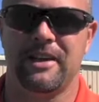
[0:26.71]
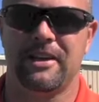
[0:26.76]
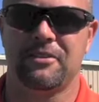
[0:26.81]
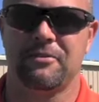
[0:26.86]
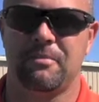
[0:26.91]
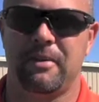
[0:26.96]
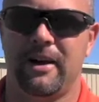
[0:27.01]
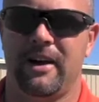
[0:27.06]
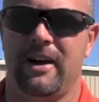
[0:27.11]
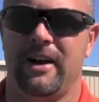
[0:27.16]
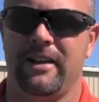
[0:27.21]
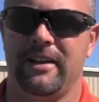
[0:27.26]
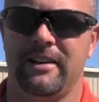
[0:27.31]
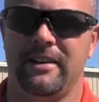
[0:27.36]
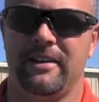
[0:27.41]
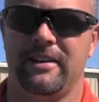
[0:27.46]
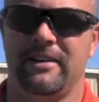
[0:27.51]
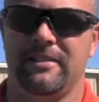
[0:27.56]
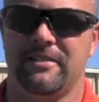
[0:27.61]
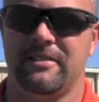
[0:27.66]
that
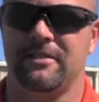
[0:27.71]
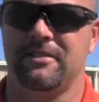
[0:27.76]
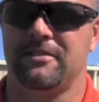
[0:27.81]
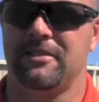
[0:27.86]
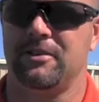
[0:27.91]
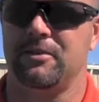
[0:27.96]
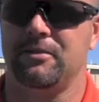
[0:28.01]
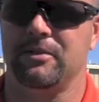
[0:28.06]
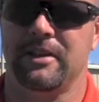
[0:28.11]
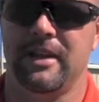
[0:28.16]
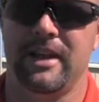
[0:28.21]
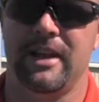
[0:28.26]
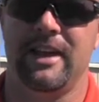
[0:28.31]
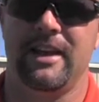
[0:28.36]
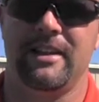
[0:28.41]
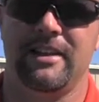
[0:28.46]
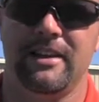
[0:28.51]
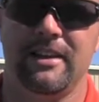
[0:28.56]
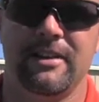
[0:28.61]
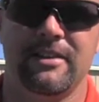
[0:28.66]
spot. So yeah,
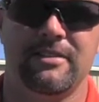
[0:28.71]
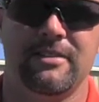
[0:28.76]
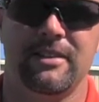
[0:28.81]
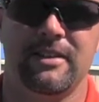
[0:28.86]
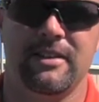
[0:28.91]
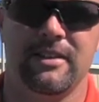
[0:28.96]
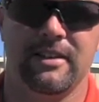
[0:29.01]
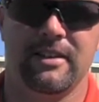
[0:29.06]
it does.